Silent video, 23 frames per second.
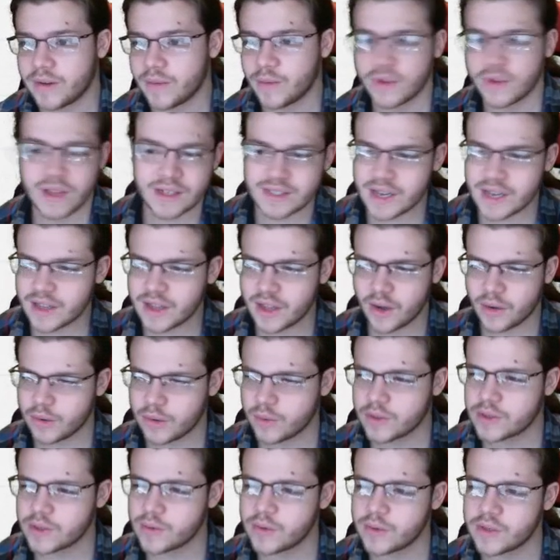Well, that's not the only
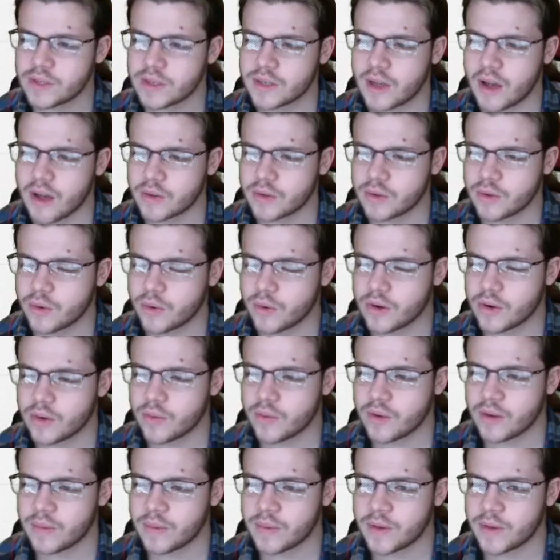reason we see Conkeldurr running
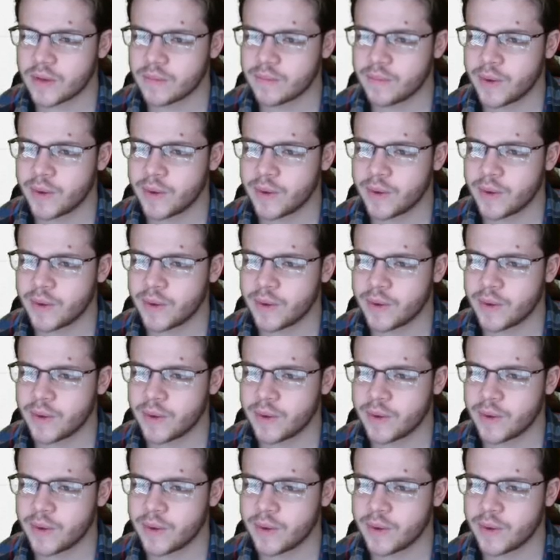rampant.